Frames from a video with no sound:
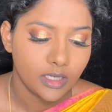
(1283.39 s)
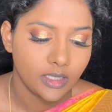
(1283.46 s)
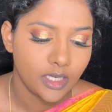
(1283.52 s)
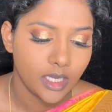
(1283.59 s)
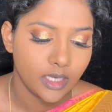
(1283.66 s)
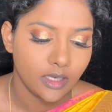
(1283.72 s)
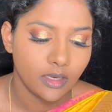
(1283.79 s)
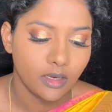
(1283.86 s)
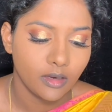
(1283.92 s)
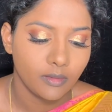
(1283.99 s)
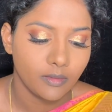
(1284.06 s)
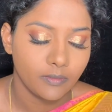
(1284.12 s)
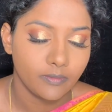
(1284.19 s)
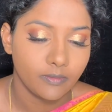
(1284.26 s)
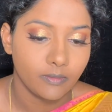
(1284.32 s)
Taking
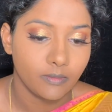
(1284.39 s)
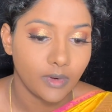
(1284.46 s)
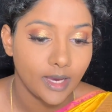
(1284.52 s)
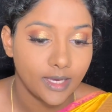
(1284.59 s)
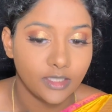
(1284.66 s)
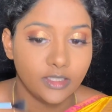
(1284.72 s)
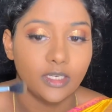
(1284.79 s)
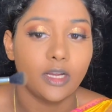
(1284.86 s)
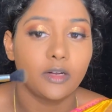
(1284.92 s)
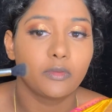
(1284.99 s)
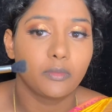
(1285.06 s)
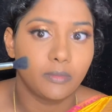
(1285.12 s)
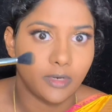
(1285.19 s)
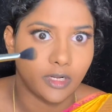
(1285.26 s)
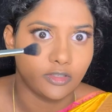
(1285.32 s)
a eyeshadow
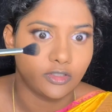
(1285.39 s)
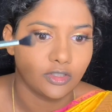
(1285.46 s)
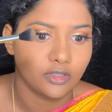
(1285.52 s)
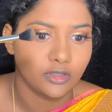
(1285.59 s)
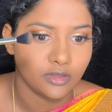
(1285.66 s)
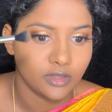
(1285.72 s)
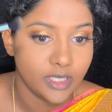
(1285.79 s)
brush,